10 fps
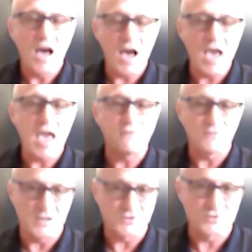a
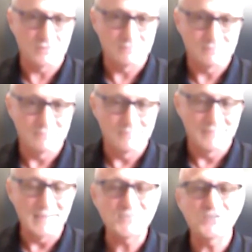½ inch.
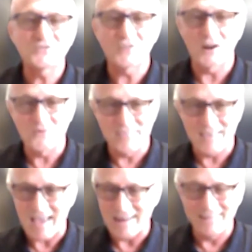Let's just start with that.